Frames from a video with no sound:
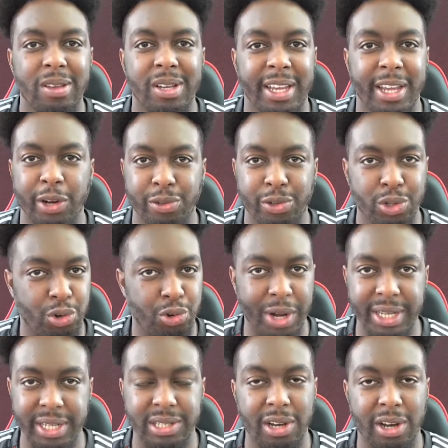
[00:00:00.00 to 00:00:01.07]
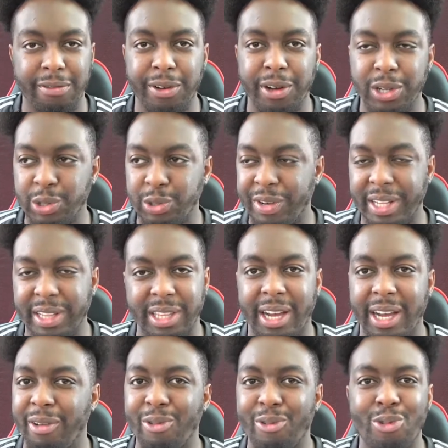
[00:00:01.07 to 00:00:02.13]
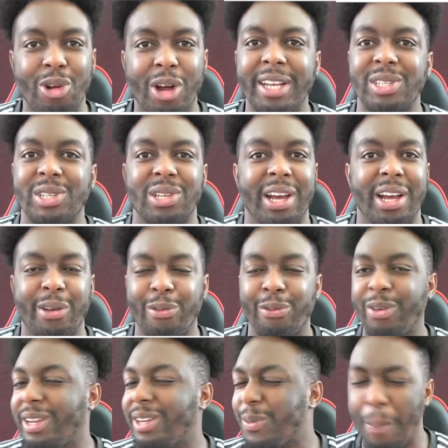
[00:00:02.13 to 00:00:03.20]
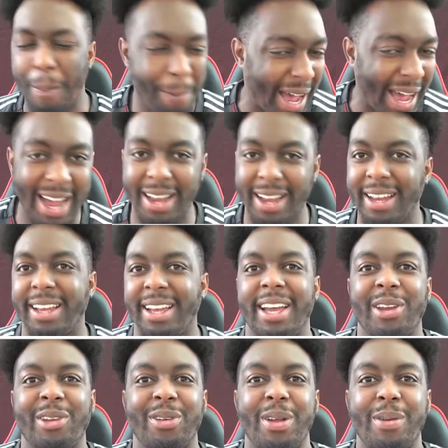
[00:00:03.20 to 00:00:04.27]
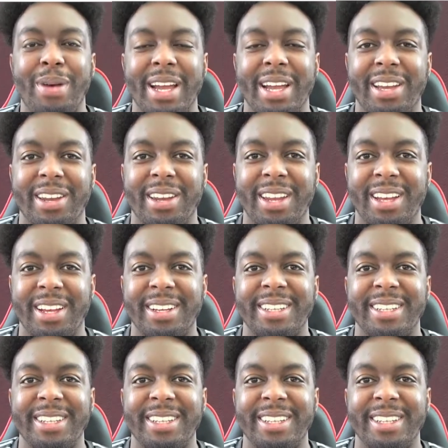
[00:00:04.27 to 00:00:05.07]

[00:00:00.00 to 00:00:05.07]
Get off to a great start. Virgil van Dijk rises like a phoenix. Bang! Header in the back of the net.